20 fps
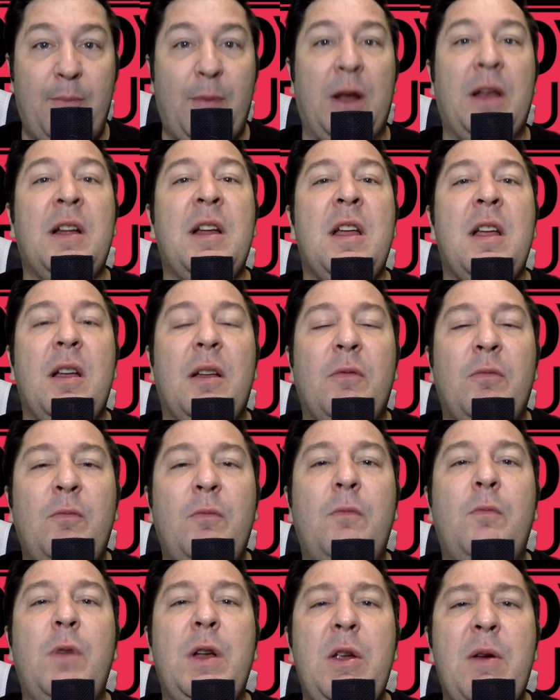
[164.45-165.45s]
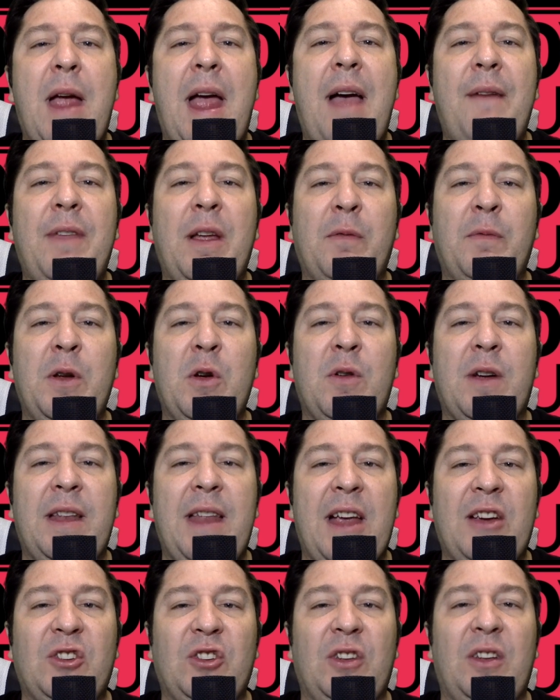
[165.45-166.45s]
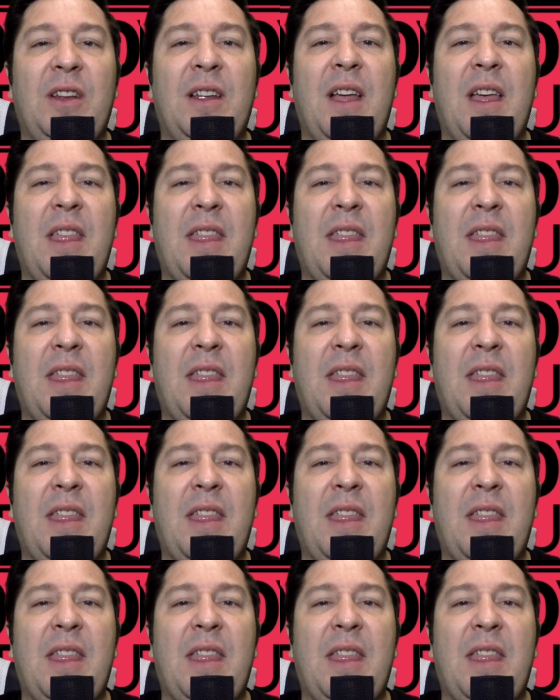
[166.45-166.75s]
But when you have that real connection,